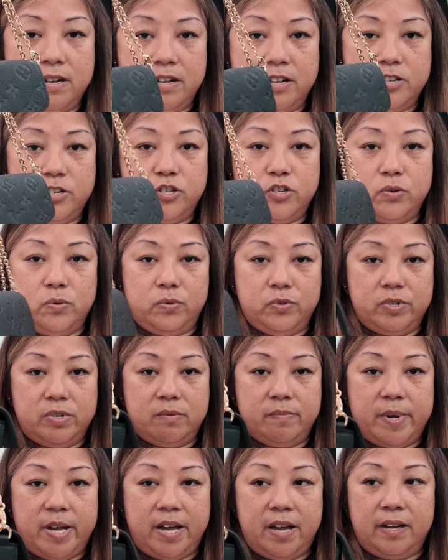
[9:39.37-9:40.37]
a shoulder
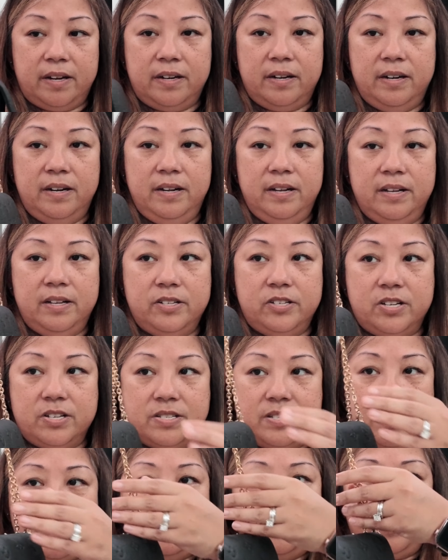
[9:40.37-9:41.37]
bag
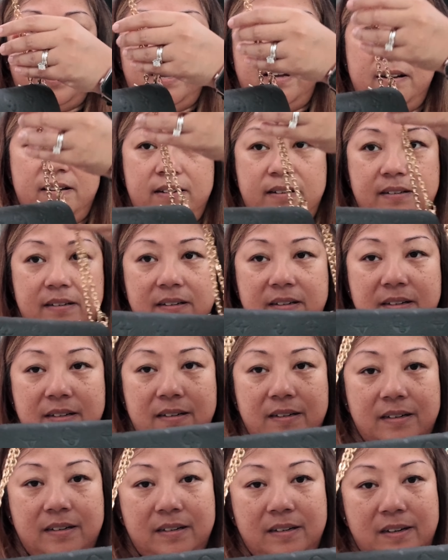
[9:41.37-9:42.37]
just like that.
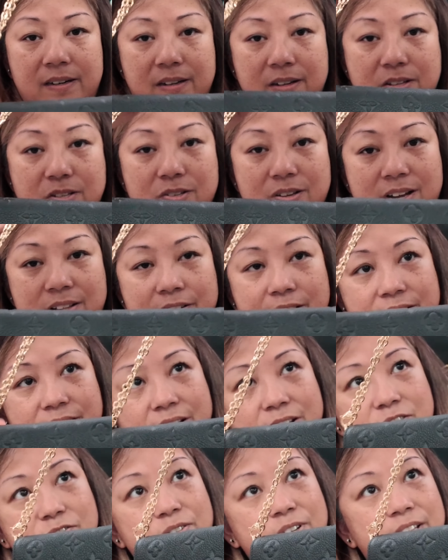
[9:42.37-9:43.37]
So I thought
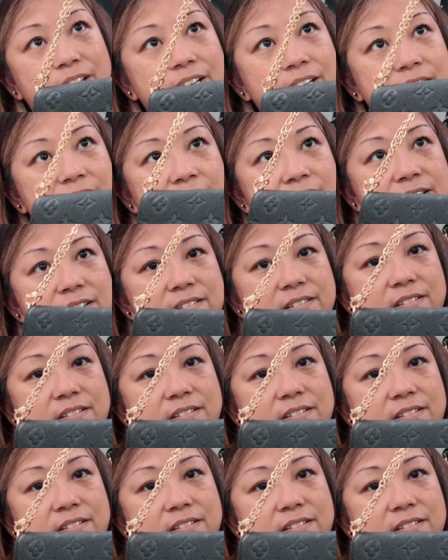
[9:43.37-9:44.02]
that's really neat.